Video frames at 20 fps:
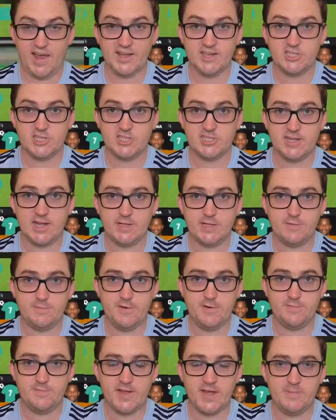And just under
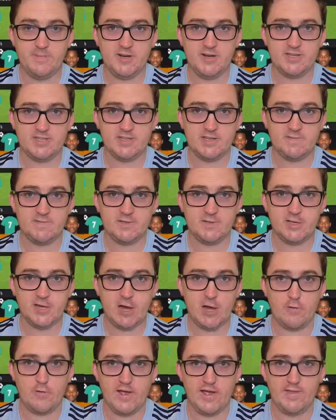15 minutes left to
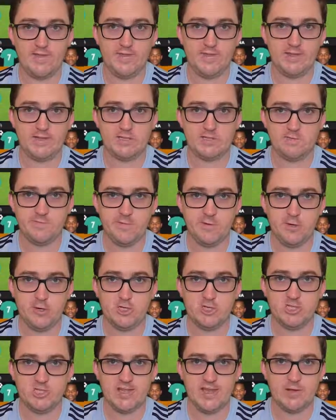go in this
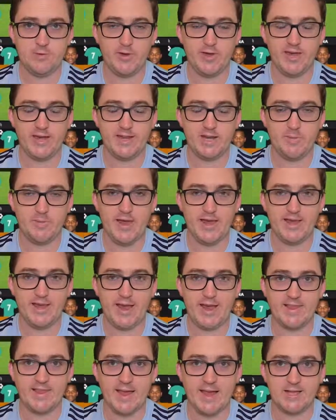first league. We are going to make
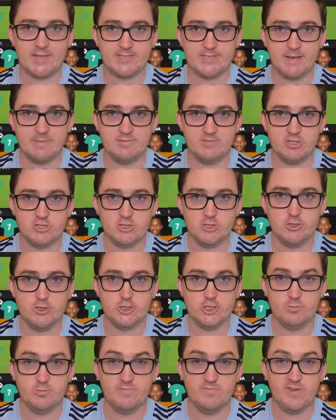our last
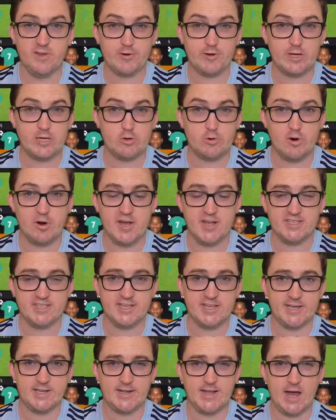substitution. Very quiet second